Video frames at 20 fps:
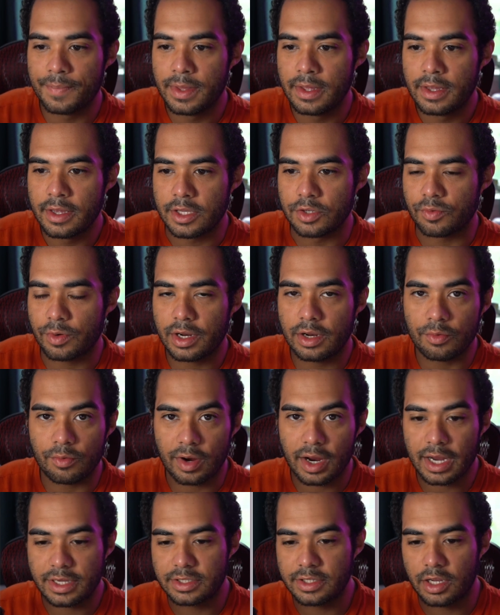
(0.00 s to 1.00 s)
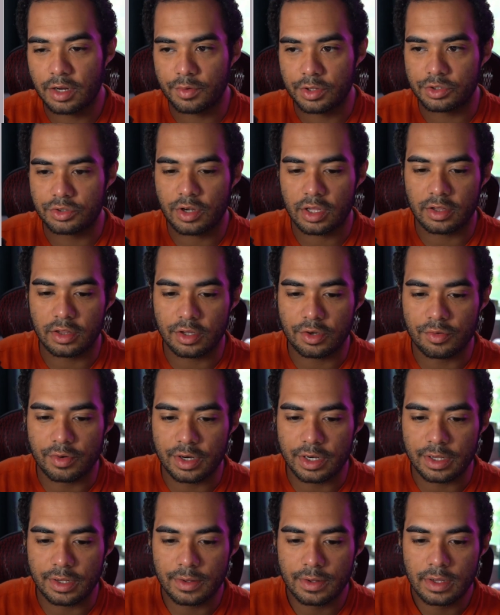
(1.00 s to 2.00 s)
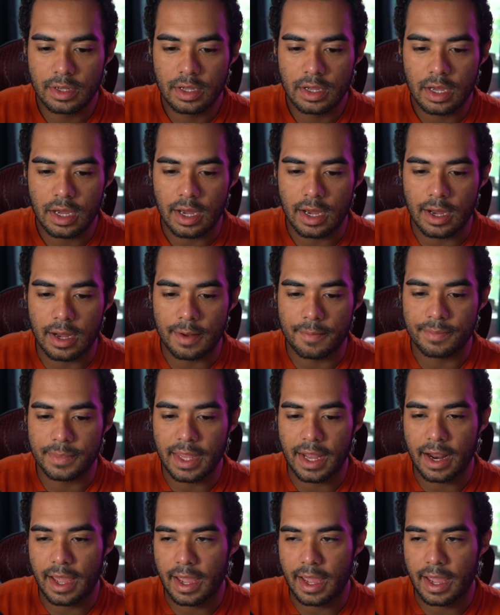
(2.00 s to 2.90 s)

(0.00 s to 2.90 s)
because we're actually going to withdraw the liquidity that I